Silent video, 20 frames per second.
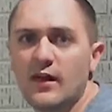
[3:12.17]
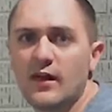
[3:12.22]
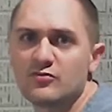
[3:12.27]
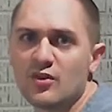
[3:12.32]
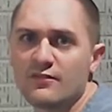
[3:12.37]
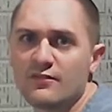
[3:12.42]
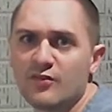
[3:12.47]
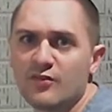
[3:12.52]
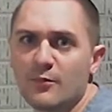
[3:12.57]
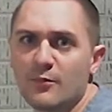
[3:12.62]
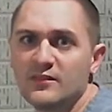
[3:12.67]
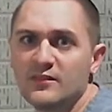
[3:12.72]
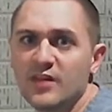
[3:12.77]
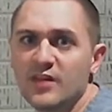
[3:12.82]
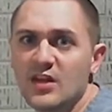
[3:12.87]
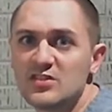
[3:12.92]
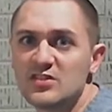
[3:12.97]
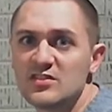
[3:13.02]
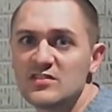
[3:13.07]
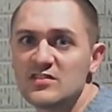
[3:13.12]
the
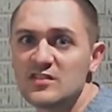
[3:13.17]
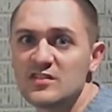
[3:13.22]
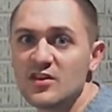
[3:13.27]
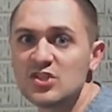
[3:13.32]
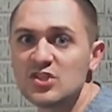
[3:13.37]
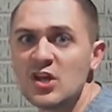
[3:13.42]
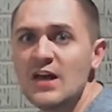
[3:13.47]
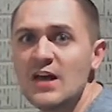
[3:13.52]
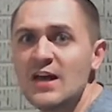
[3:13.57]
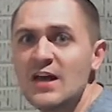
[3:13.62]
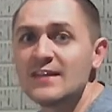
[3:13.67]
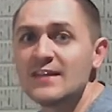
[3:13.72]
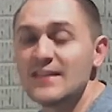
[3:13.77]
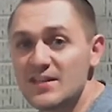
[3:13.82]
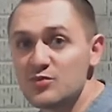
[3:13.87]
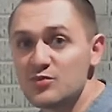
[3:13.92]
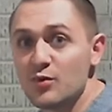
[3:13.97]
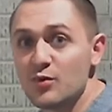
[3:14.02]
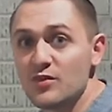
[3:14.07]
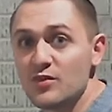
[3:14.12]
fermentation stage.
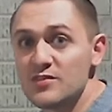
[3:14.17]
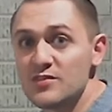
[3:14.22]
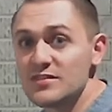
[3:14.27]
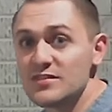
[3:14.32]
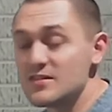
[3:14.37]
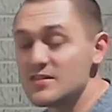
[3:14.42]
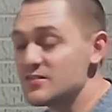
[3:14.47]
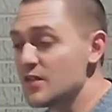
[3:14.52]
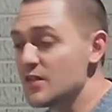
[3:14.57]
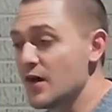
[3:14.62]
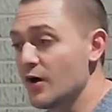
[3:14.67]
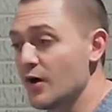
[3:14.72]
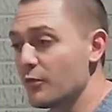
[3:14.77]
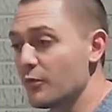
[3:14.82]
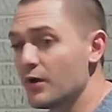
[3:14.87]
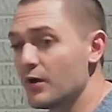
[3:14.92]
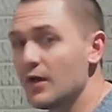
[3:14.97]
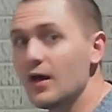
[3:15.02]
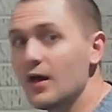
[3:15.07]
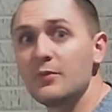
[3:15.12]
That's where this is now.
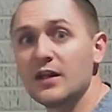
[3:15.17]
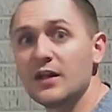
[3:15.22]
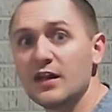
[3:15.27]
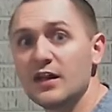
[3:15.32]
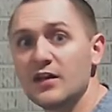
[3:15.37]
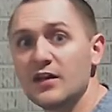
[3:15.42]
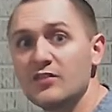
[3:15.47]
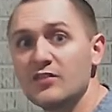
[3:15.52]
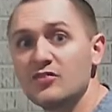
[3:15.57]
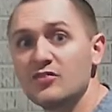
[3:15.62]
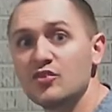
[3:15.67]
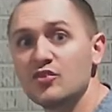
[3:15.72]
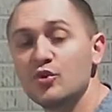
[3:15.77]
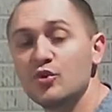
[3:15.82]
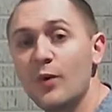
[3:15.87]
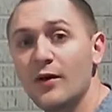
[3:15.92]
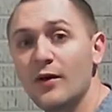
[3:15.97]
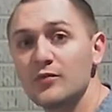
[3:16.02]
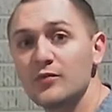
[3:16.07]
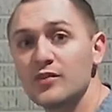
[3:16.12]
I'm going to add 2
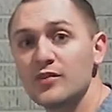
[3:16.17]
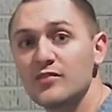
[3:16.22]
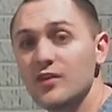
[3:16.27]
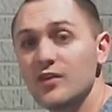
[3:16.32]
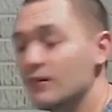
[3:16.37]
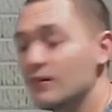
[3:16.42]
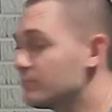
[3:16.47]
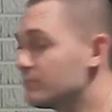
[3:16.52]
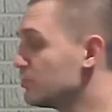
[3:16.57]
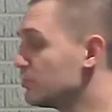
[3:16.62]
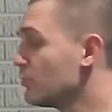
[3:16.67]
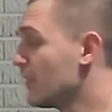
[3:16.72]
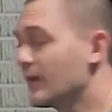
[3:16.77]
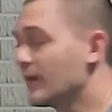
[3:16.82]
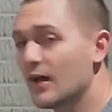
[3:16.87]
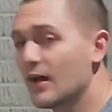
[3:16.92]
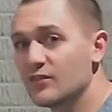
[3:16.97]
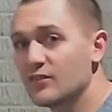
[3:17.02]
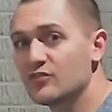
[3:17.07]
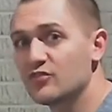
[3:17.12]
ounces of blueberry
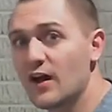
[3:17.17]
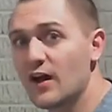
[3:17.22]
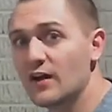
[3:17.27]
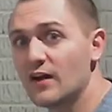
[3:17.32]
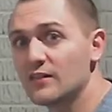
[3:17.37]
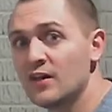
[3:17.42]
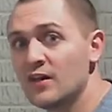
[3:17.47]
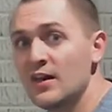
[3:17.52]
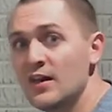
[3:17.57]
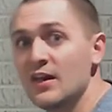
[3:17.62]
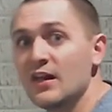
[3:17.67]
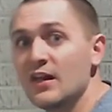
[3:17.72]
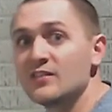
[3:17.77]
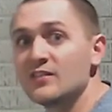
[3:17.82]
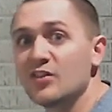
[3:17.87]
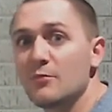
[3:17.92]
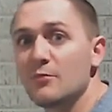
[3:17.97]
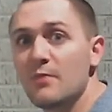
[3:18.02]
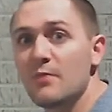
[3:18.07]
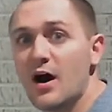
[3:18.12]
extract into the
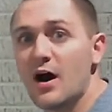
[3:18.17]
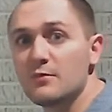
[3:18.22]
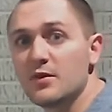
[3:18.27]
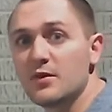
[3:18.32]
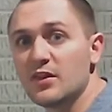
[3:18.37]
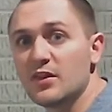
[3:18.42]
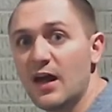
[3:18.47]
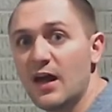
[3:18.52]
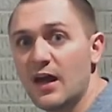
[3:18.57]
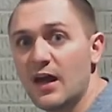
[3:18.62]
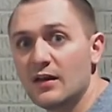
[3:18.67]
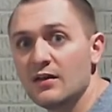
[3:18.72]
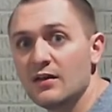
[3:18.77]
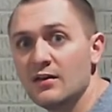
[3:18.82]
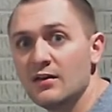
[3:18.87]
bottom of the keg.